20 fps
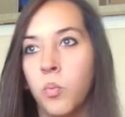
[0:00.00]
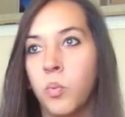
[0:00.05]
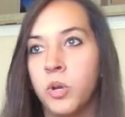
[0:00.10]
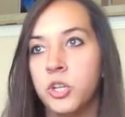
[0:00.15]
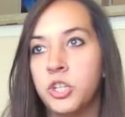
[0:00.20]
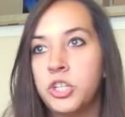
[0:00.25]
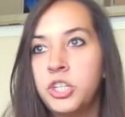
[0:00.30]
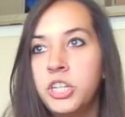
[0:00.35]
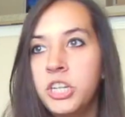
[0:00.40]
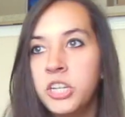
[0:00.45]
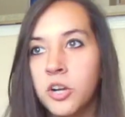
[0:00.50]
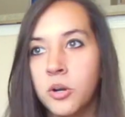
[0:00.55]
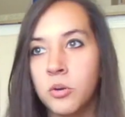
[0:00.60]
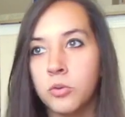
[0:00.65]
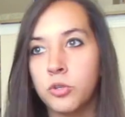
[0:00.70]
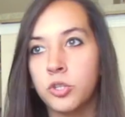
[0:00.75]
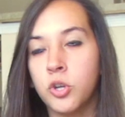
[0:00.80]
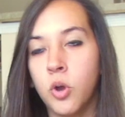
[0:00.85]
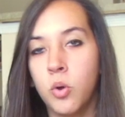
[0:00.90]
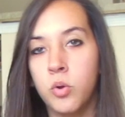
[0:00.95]
When she
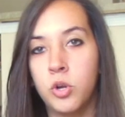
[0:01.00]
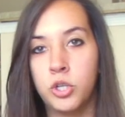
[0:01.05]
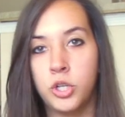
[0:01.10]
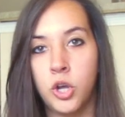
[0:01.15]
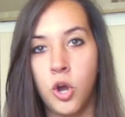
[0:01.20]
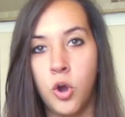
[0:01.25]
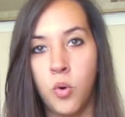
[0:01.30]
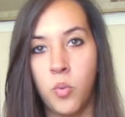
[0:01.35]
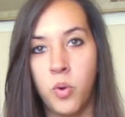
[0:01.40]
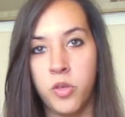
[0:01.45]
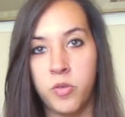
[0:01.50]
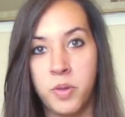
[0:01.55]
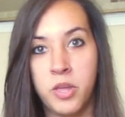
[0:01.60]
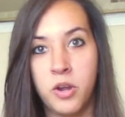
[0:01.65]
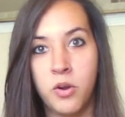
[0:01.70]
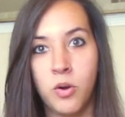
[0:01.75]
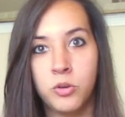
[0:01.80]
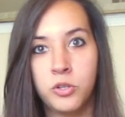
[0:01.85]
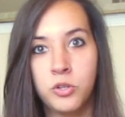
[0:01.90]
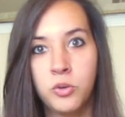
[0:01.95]
goes toe-to-toe with
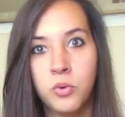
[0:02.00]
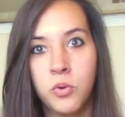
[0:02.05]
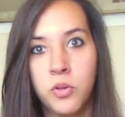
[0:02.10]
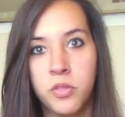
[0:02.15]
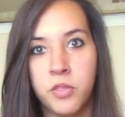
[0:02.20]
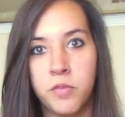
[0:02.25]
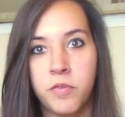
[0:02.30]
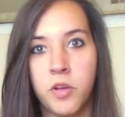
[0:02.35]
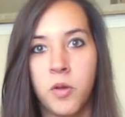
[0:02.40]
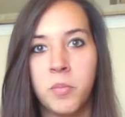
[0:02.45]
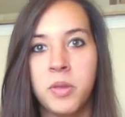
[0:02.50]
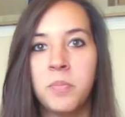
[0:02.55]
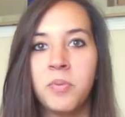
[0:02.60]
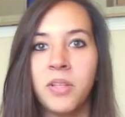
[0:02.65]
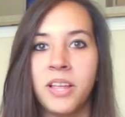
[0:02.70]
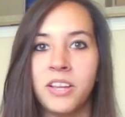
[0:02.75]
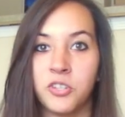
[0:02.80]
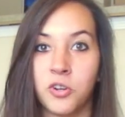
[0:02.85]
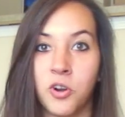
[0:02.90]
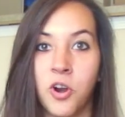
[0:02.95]
Peter O'Toole in the film, he
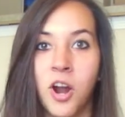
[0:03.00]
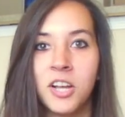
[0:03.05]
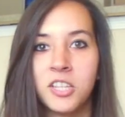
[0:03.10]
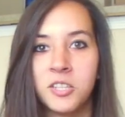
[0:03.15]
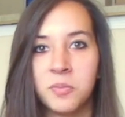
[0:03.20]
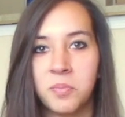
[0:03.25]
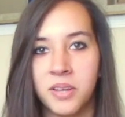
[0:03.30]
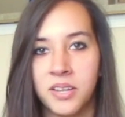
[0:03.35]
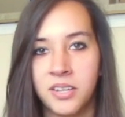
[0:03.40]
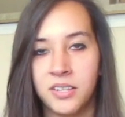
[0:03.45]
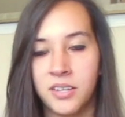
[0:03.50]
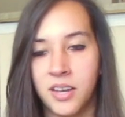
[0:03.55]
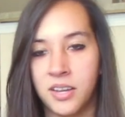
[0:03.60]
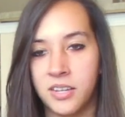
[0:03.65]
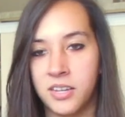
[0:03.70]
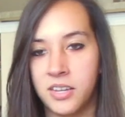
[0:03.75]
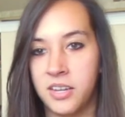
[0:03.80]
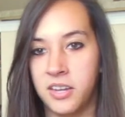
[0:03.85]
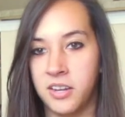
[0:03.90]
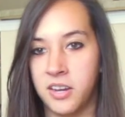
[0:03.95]
plays her husband,
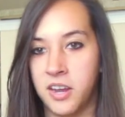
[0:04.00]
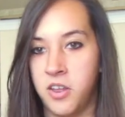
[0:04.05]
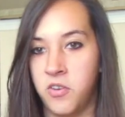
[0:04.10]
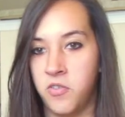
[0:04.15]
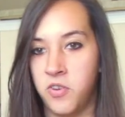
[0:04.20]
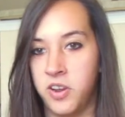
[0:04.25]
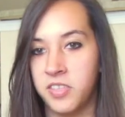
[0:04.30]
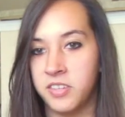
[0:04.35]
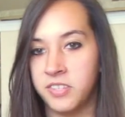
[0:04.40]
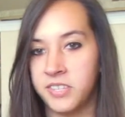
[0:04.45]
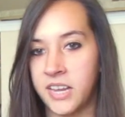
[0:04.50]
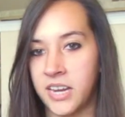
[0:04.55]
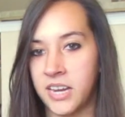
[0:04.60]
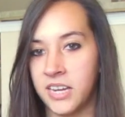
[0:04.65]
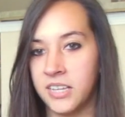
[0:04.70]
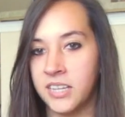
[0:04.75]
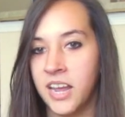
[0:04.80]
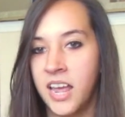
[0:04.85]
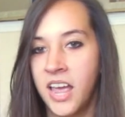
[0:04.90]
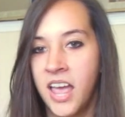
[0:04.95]
King Henry
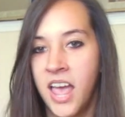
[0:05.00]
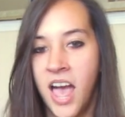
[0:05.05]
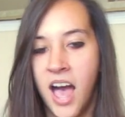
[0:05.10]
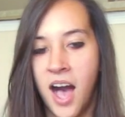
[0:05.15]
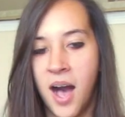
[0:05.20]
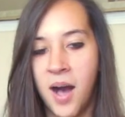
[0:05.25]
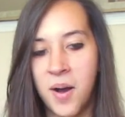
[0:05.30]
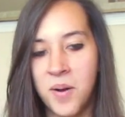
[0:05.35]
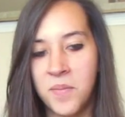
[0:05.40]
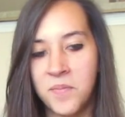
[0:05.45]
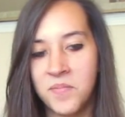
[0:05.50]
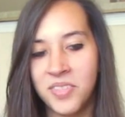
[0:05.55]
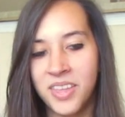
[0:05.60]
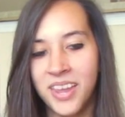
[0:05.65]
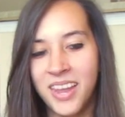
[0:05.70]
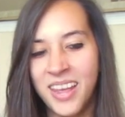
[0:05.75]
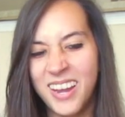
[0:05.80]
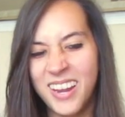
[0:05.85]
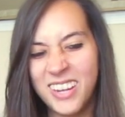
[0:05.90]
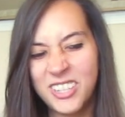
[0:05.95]
II, and
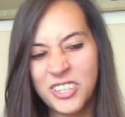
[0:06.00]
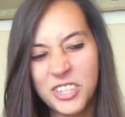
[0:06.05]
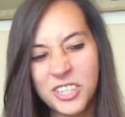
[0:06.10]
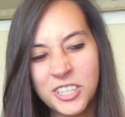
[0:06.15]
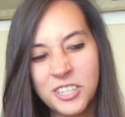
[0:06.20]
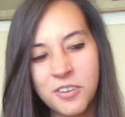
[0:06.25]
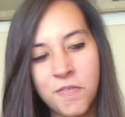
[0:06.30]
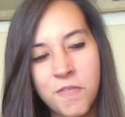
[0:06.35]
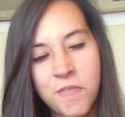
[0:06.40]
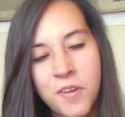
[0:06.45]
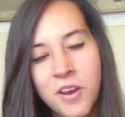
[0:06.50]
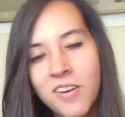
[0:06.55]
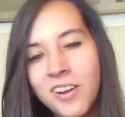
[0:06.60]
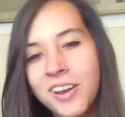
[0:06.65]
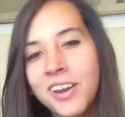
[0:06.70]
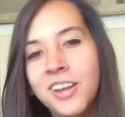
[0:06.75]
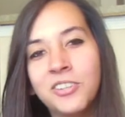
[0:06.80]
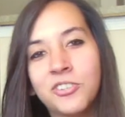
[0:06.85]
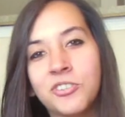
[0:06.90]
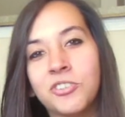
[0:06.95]
it's just a
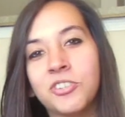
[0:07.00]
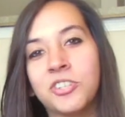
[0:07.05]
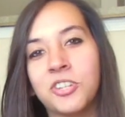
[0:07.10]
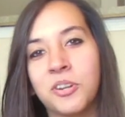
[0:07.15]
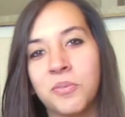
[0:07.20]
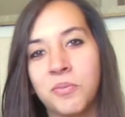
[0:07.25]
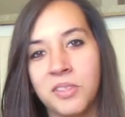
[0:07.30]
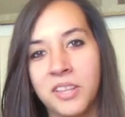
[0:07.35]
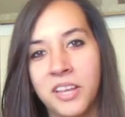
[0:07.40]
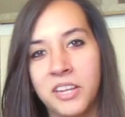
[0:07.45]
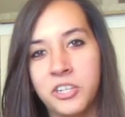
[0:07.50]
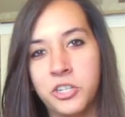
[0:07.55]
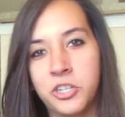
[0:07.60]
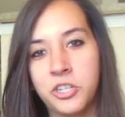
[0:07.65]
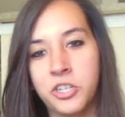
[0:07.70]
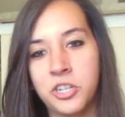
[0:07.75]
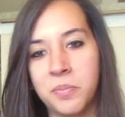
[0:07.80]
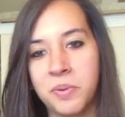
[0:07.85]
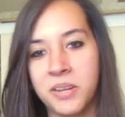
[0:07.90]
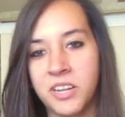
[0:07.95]
very interesting
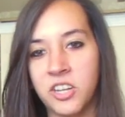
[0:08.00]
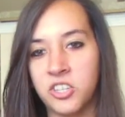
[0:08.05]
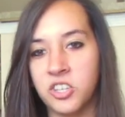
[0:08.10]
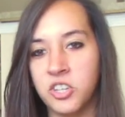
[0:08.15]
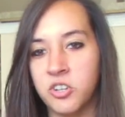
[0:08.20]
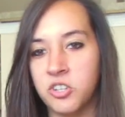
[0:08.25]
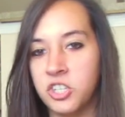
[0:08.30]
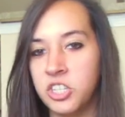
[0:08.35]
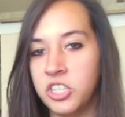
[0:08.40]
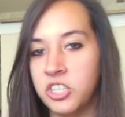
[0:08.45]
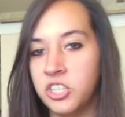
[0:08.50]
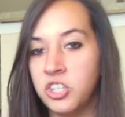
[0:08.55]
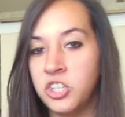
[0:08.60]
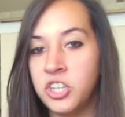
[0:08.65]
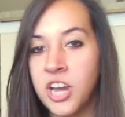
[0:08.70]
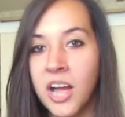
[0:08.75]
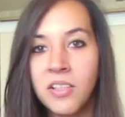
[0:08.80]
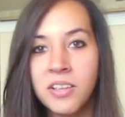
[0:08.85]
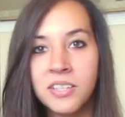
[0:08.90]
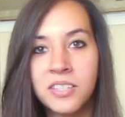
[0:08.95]
relationship because, you know, she's
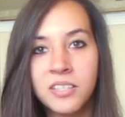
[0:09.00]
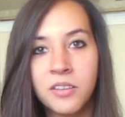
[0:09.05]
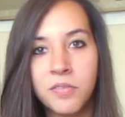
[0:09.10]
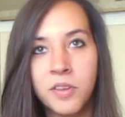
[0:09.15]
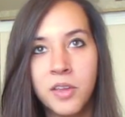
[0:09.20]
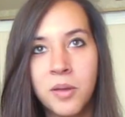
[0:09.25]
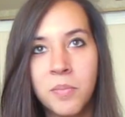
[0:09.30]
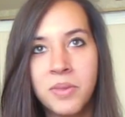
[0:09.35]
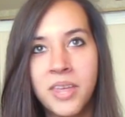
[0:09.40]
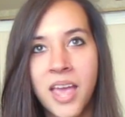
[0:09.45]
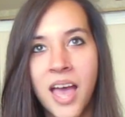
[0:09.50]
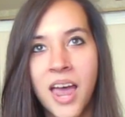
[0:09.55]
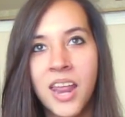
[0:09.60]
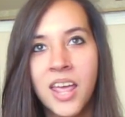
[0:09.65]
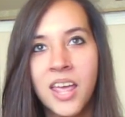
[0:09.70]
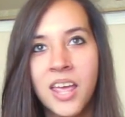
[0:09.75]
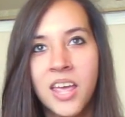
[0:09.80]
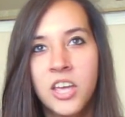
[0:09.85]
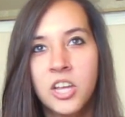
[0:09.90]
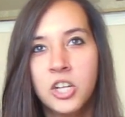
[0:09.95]
jealous of him, yet
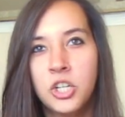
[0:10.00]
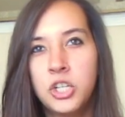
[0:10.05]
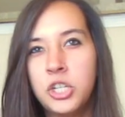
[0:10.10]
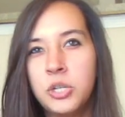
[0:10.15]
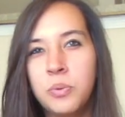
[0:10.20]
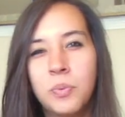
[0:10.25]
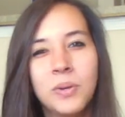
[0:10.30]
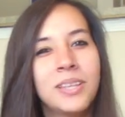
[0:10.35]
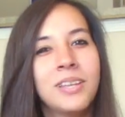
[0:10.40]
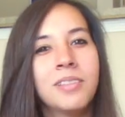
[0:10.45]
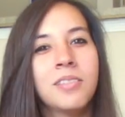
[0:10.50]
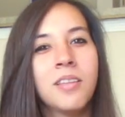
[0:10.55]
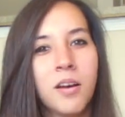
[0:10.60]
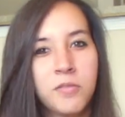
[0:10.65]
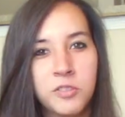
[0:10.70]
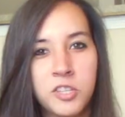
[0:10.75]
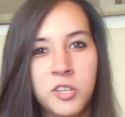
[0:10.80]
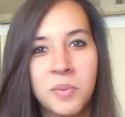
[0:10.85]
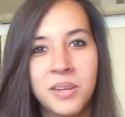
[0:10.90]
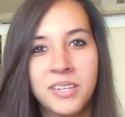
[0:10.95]
she really
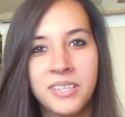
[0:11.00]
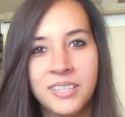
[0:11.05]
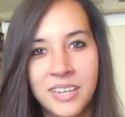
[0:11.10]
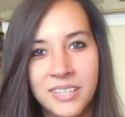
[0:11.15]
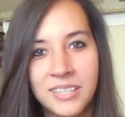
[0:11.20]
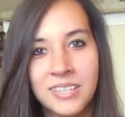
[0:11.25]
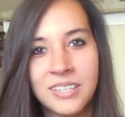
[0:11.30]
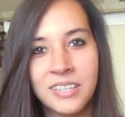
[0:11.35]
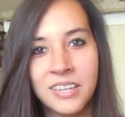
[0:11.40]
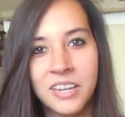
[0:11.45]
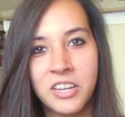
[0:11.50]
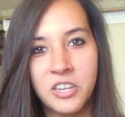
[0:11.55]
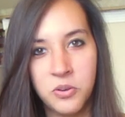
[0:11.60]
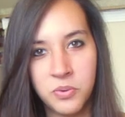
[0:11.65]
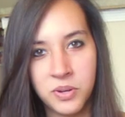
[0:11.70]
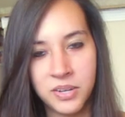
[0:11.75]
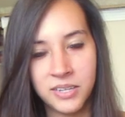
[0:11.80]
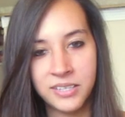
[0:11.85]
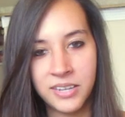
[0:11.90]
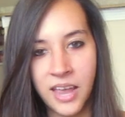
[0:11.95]
loves him intensely, and you
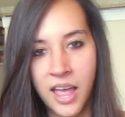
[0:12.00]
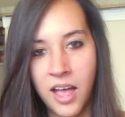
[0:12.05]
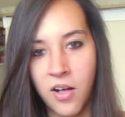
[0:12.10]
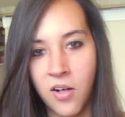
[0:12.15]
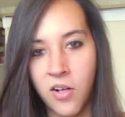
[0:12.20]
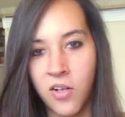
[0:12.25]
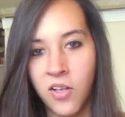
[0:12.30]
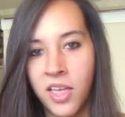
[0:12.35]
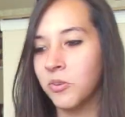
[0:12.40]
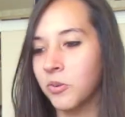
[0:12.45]
can tell.